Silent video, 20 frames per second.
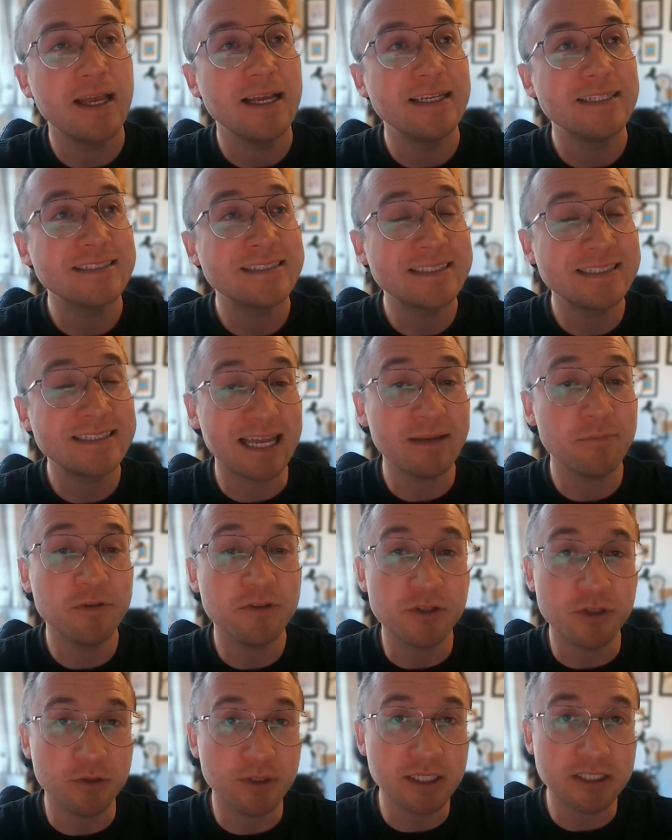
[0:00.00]
Same
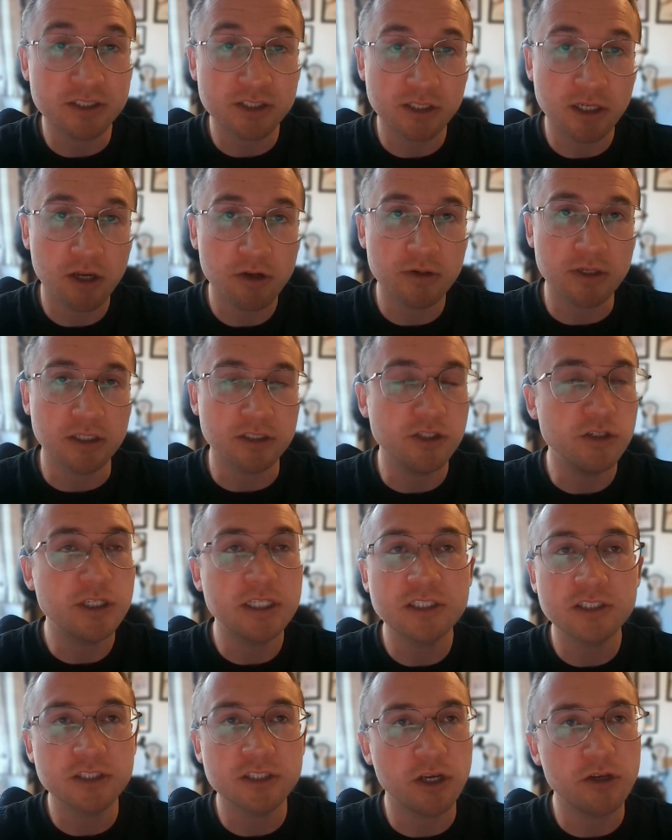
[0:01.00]
with Yuki Tsunoda. Yuki
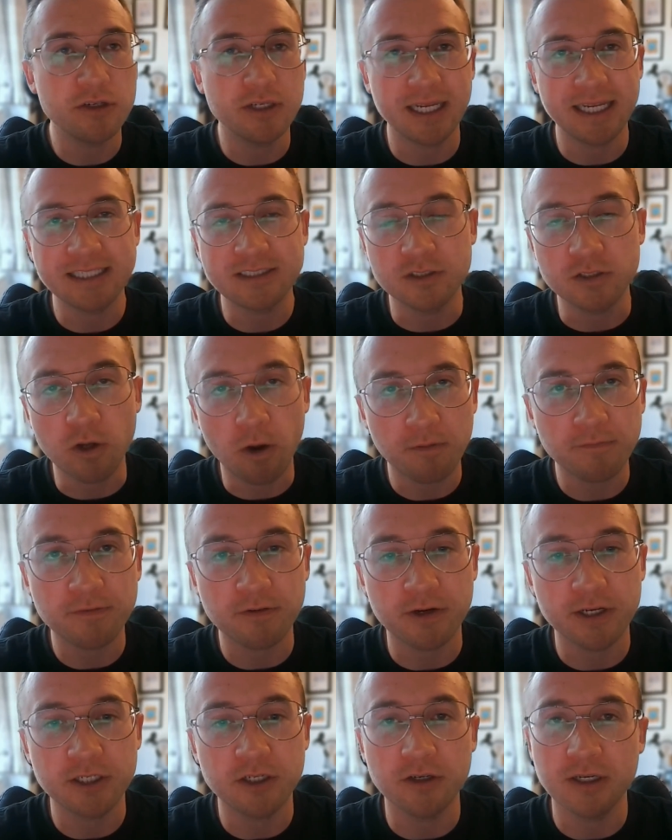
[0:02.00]
Tsunoda is not
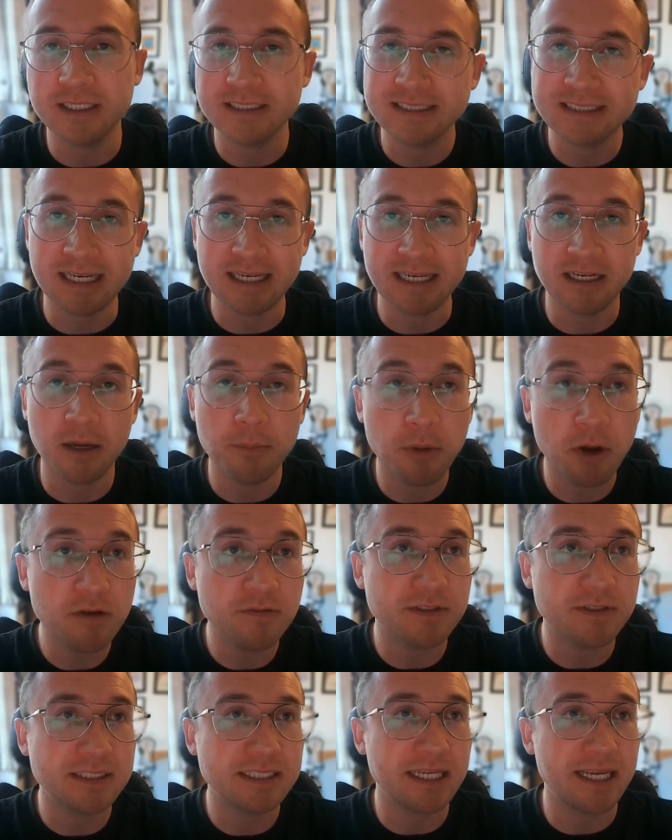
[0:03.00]
very good at setting up
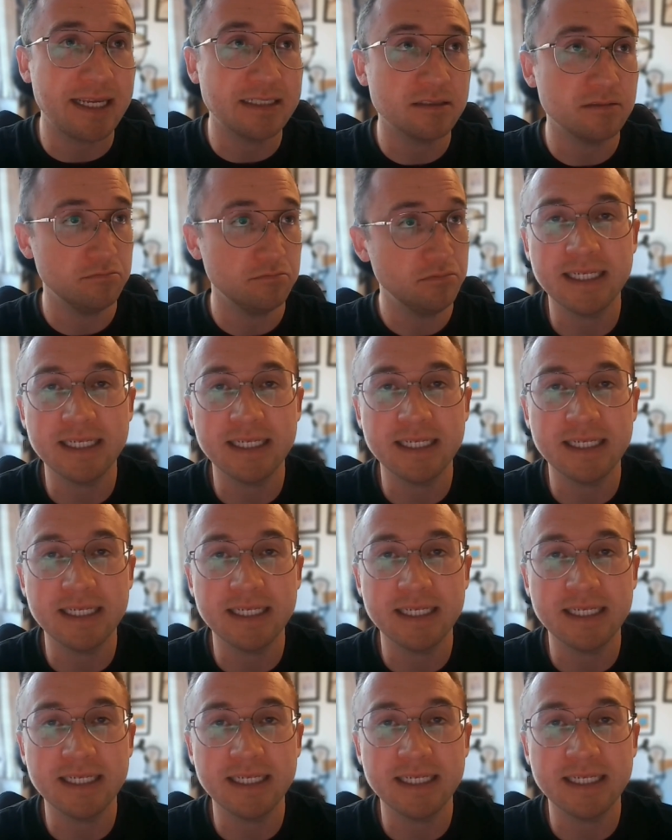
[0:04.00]
overtakes.